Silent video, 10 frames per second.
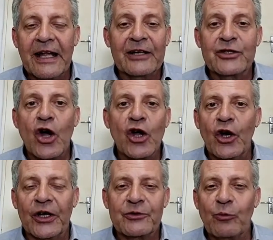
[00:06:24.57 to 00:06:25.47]
like
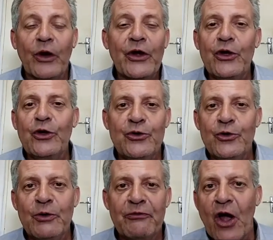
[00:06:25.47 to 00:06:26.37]
Tongaat, what do you do
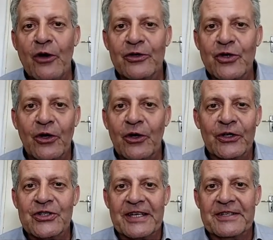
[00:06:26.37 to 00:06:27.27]
if you own Tongaat
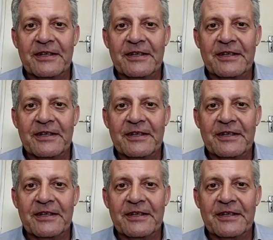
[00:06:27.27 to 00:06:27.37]
shares?